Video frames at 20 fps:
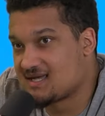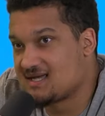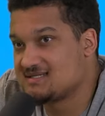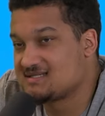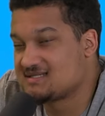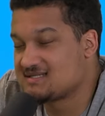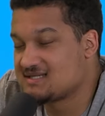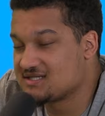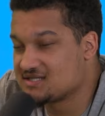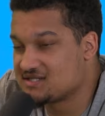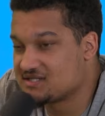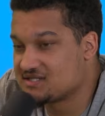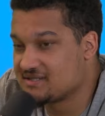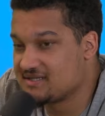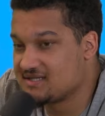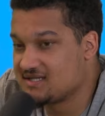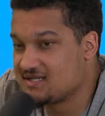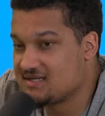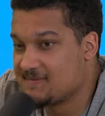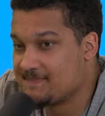
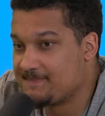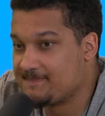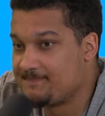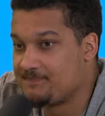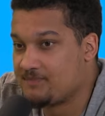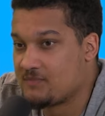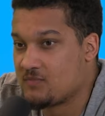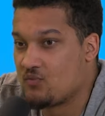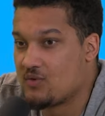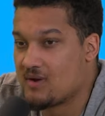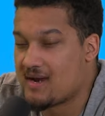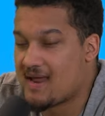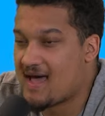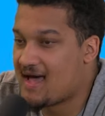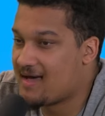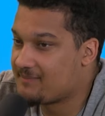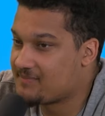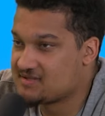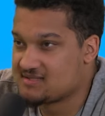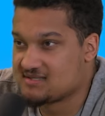essentially what
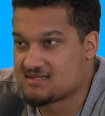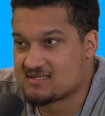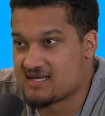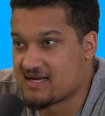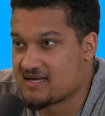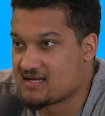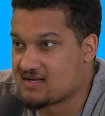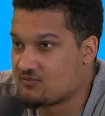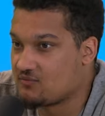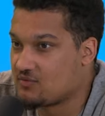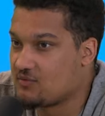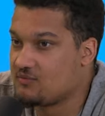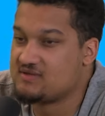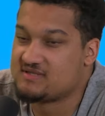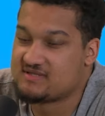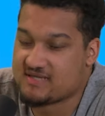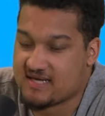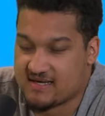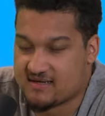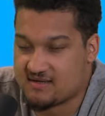happens is, like, what we
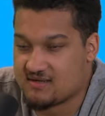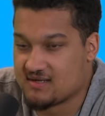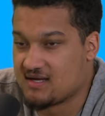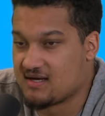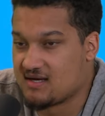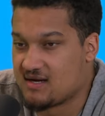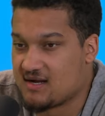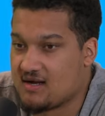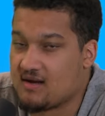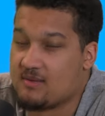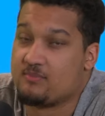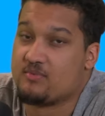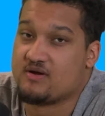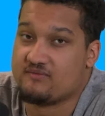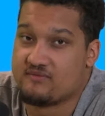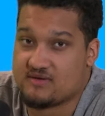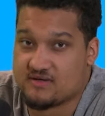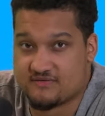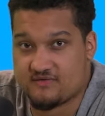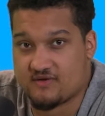said in a
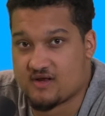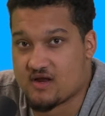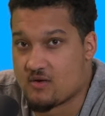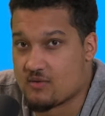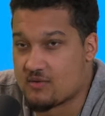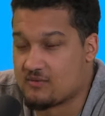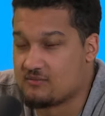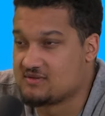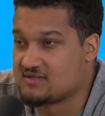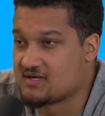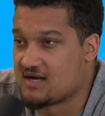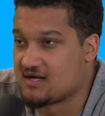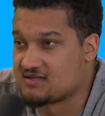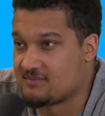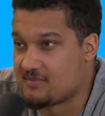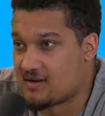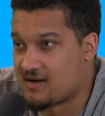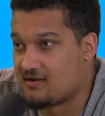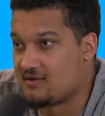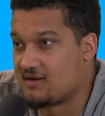previous video where we talked
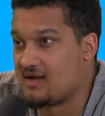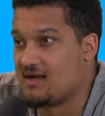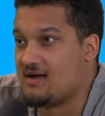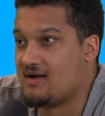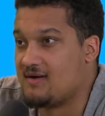about